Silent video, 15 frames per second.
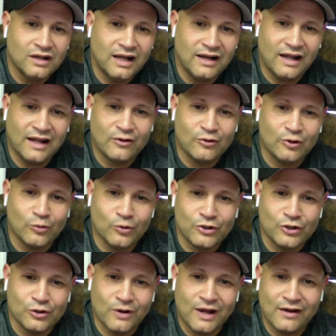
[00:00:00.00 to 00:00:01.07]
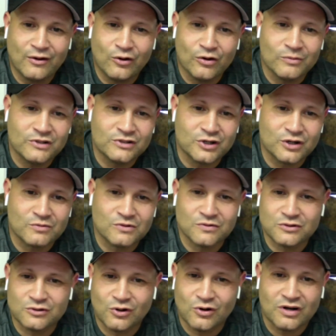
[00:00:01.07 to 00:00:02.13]
I don't know where you're at on him in terms of
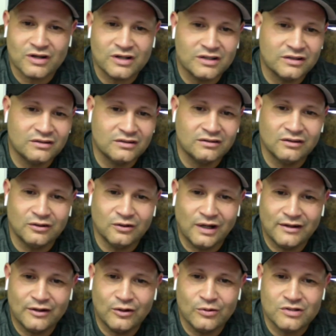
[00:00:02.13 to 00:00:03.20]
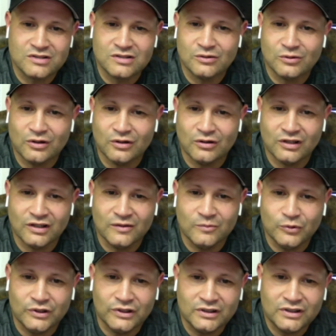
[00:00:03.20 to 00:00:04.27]
starting. I know it's still early,
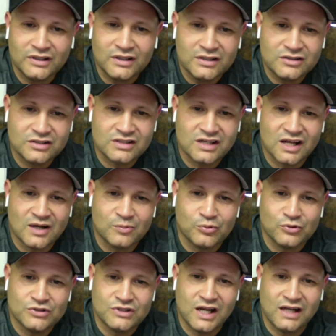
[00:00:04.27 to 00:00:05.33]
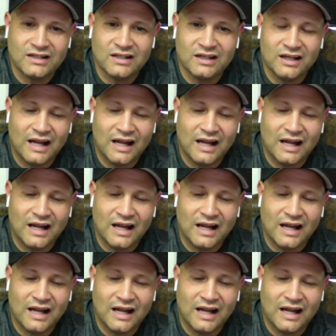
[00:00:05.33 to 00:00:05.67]
but just kind of projecting